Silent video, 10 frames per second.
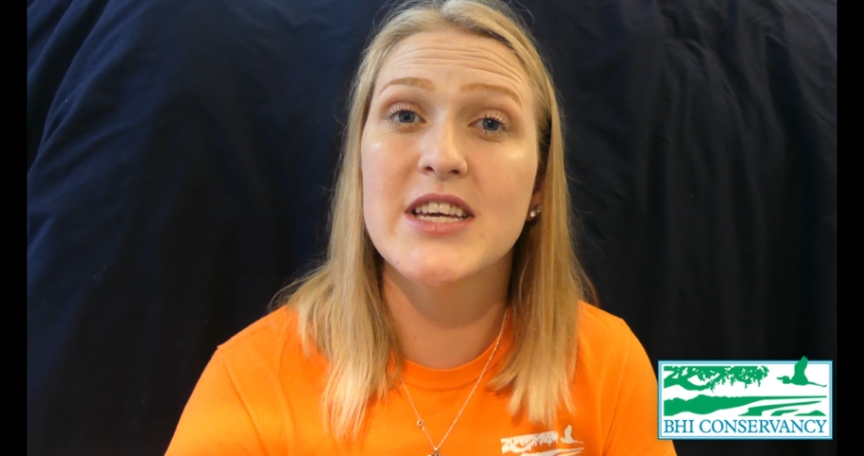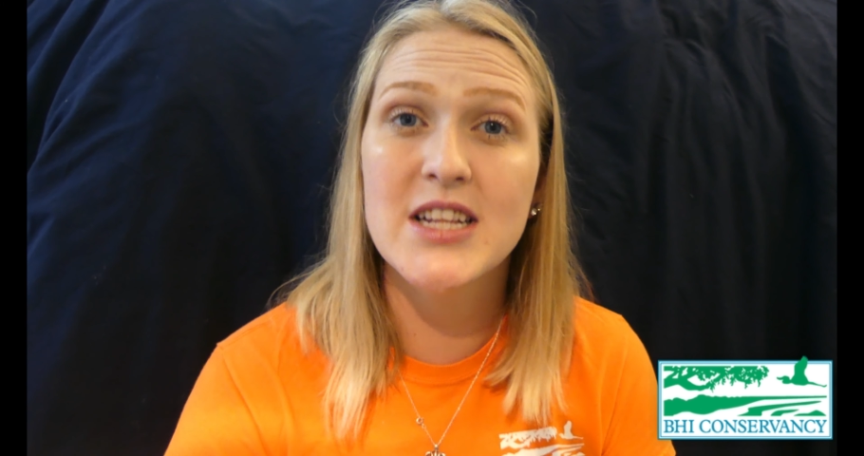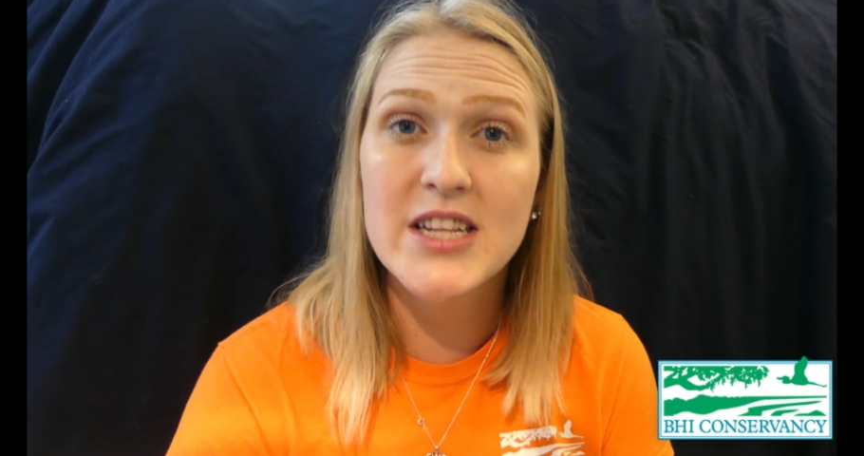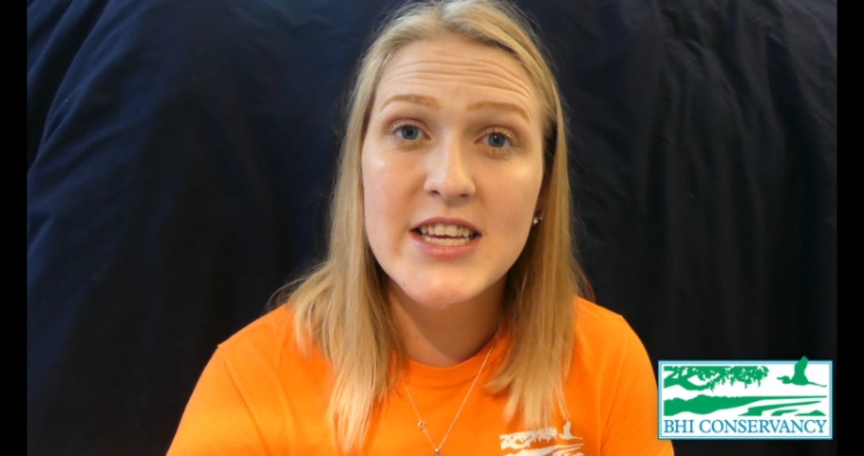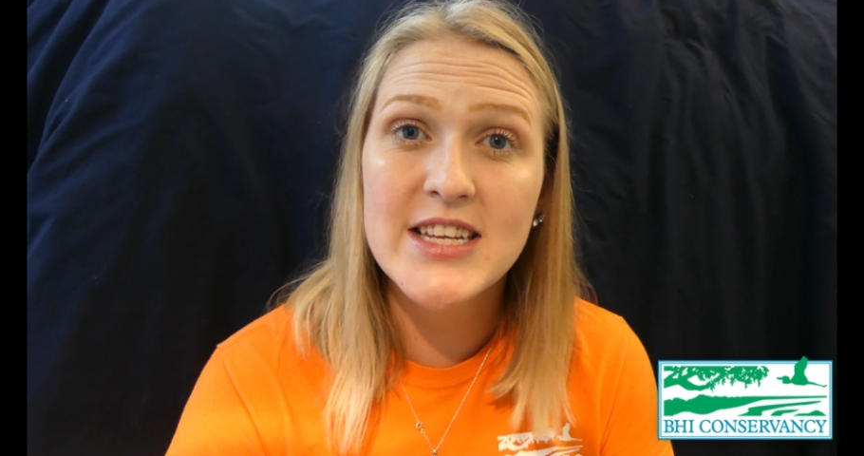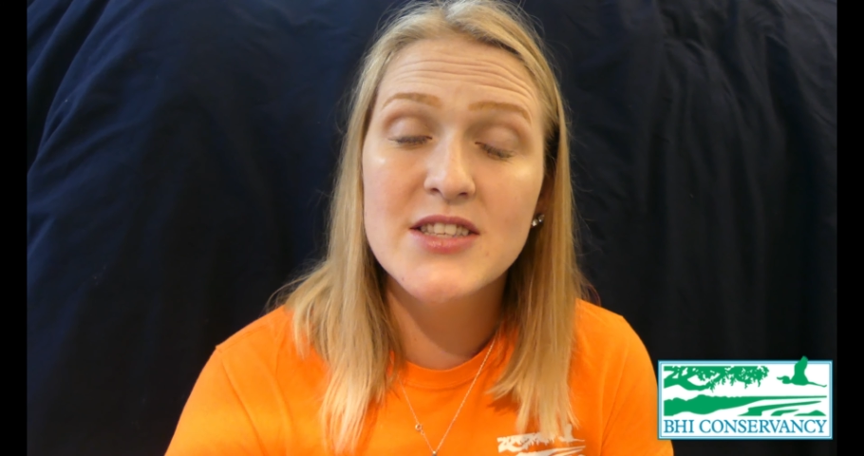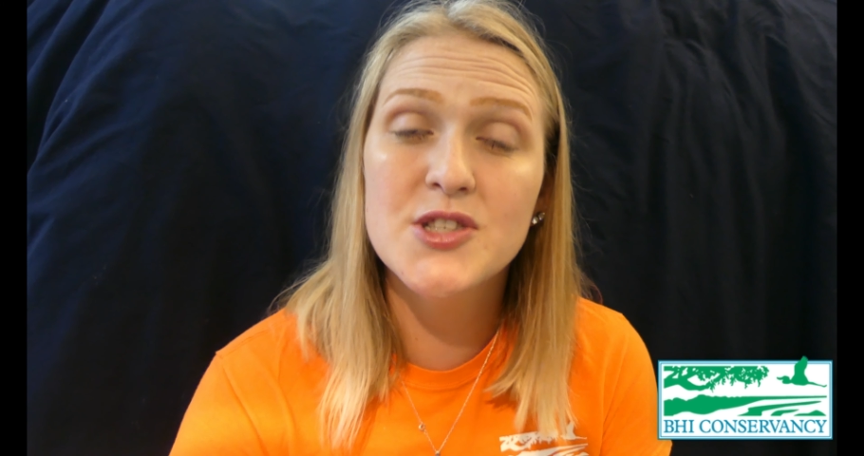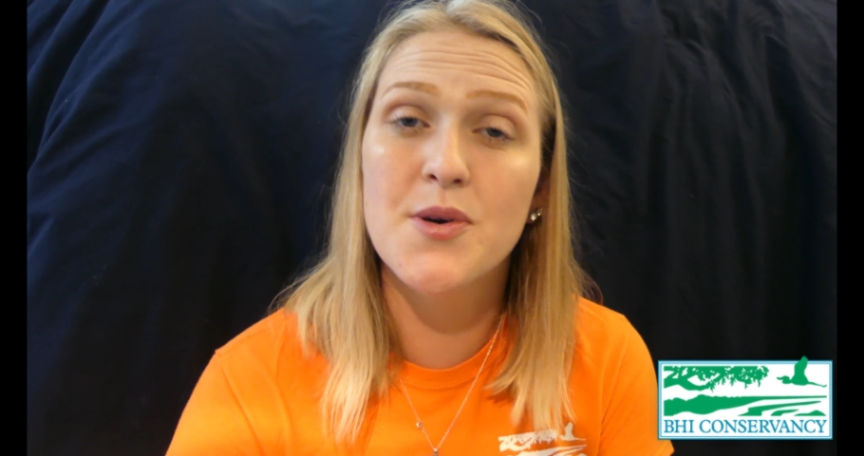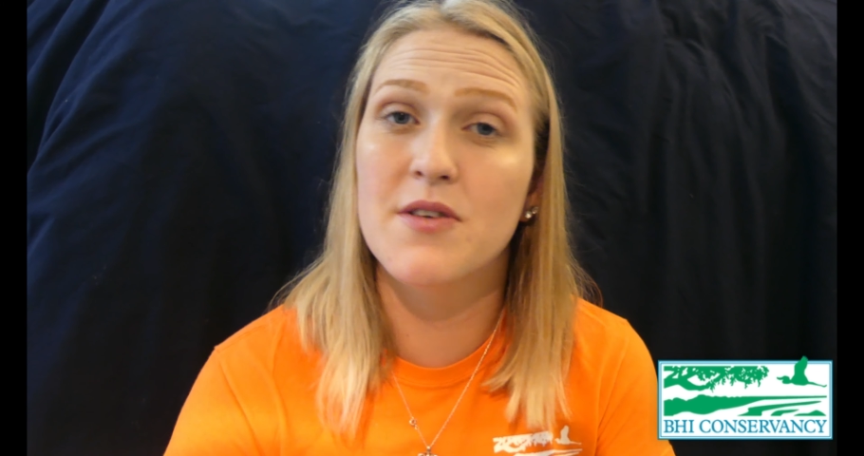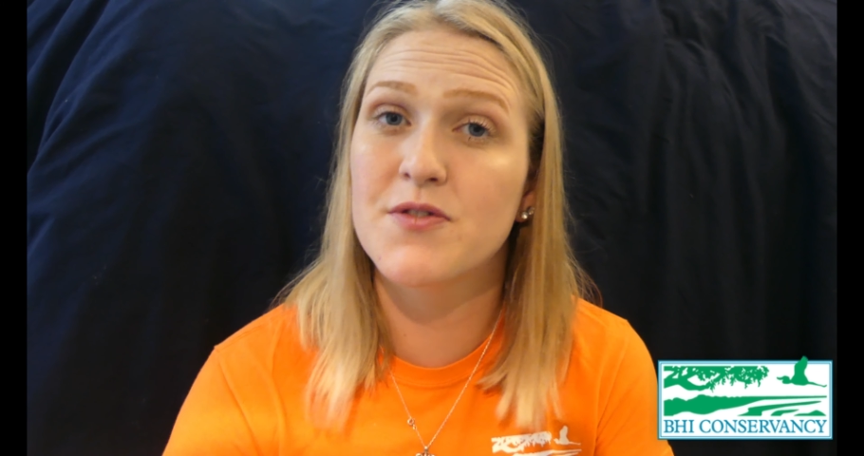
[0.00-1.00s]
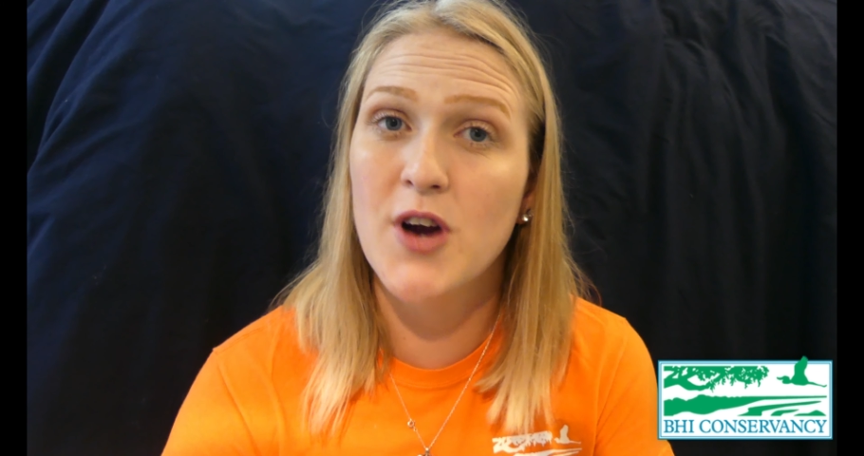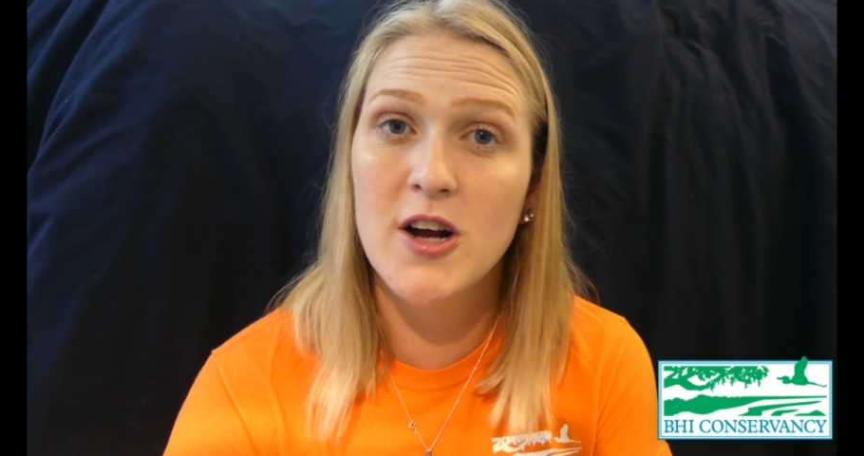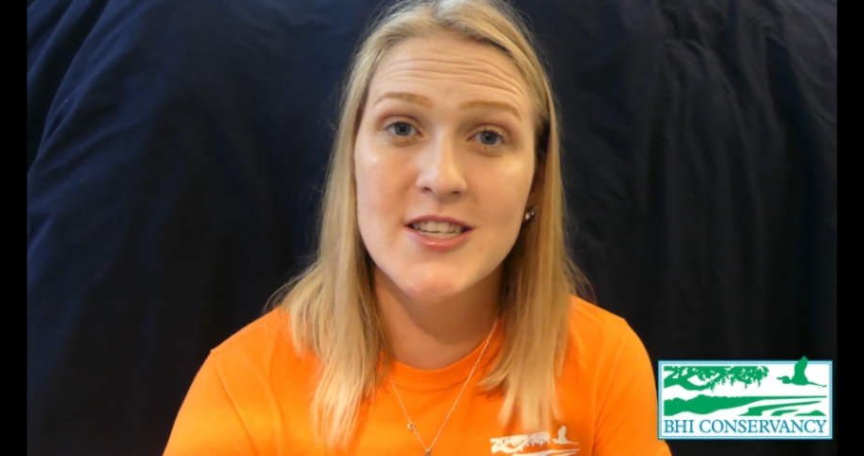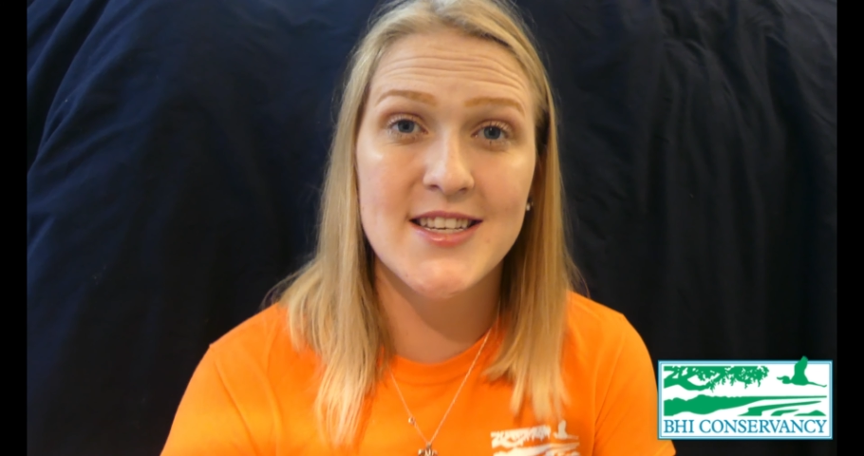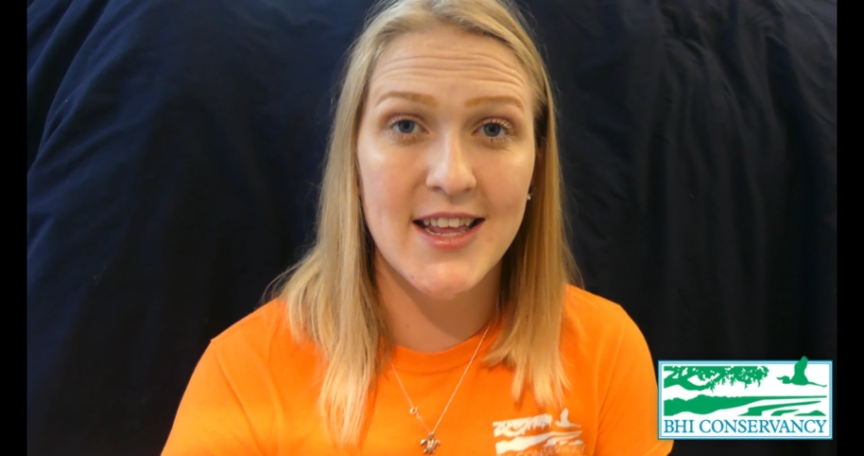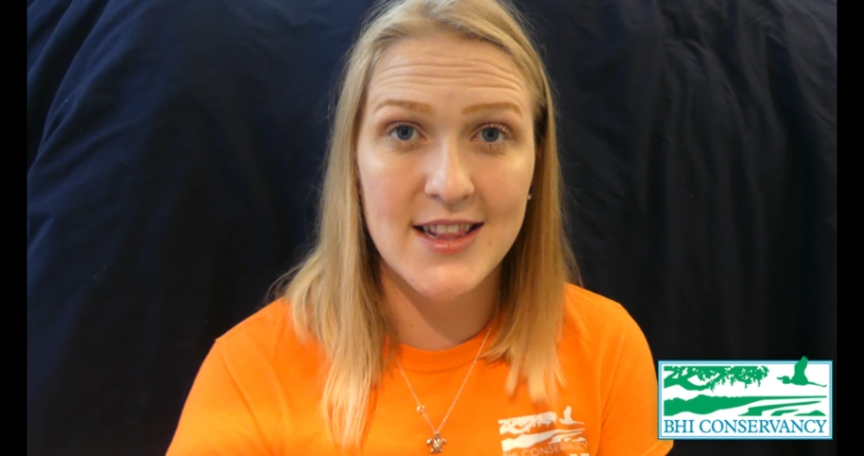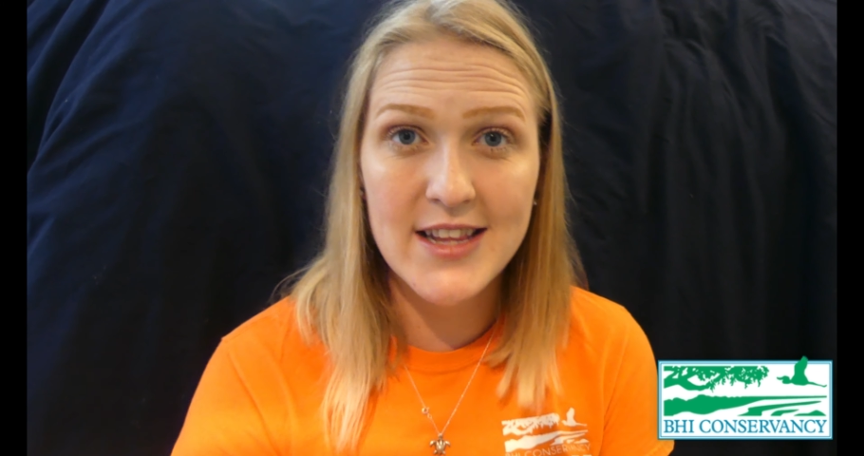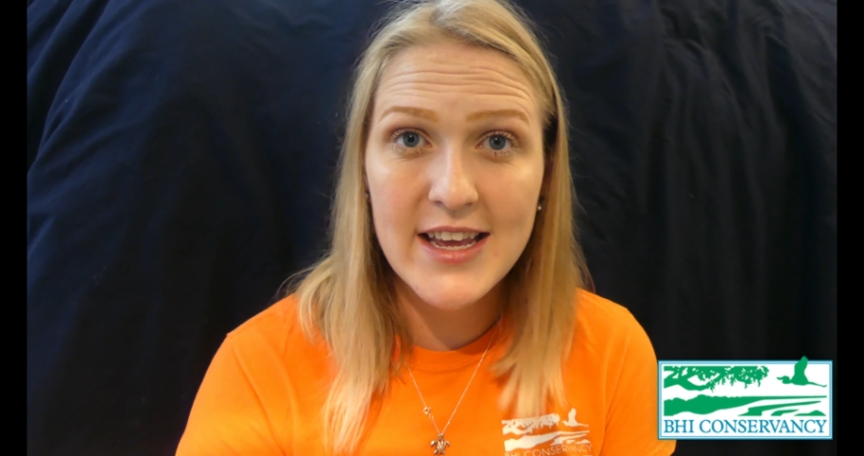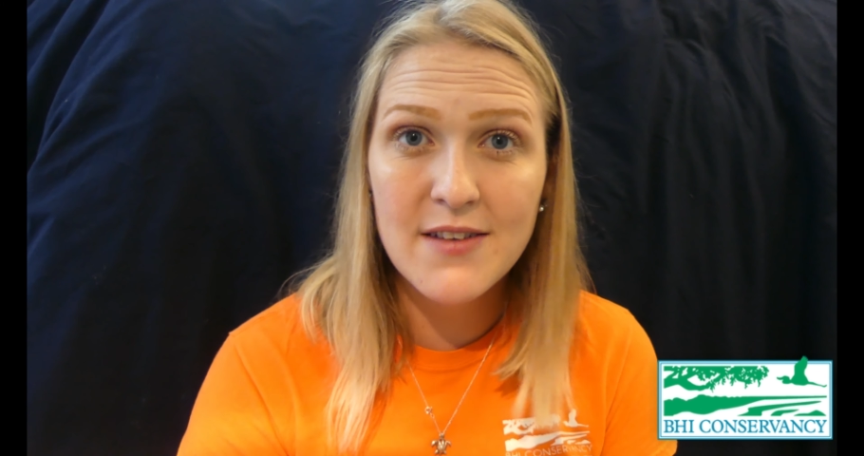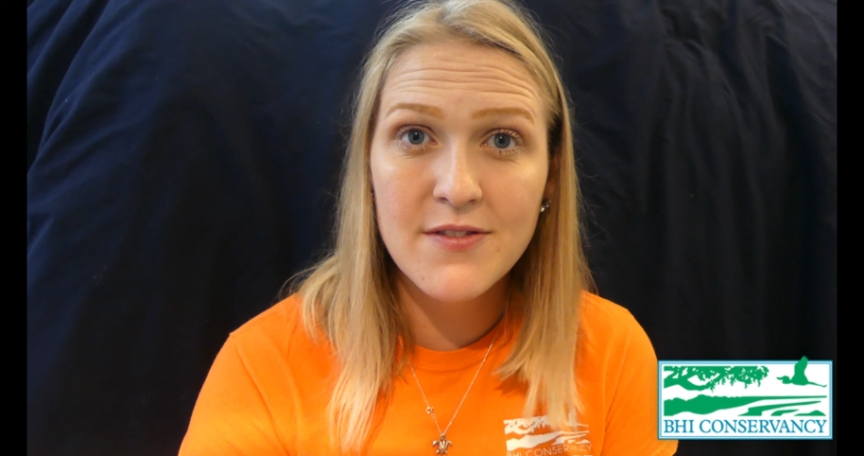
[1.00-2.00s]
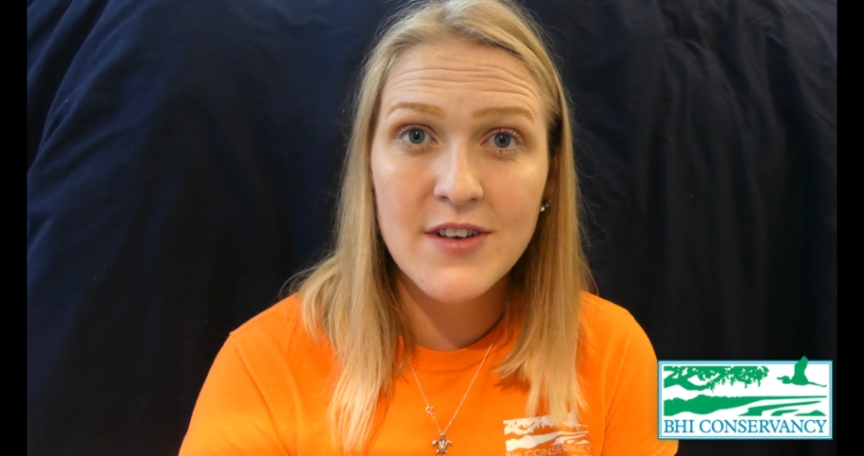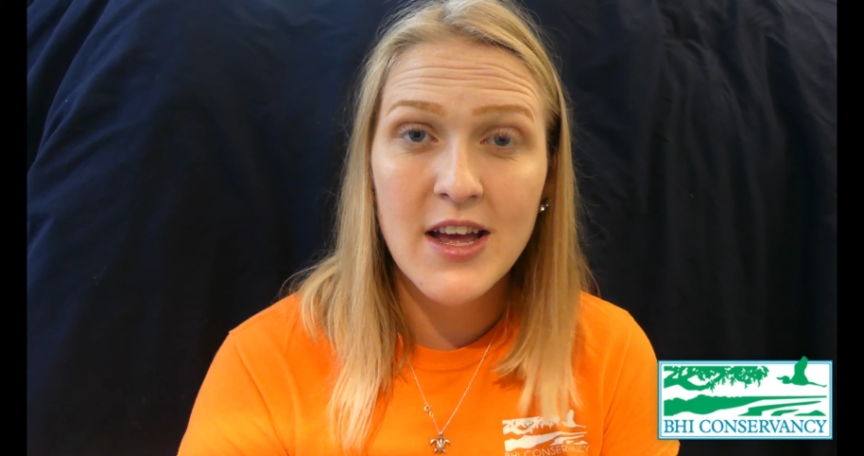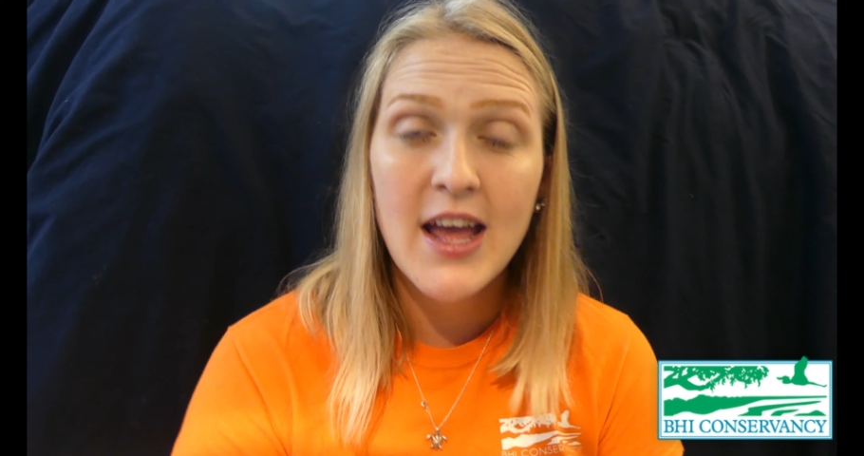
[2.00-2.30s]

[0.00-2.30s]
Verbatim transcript: clean so our frogs can live.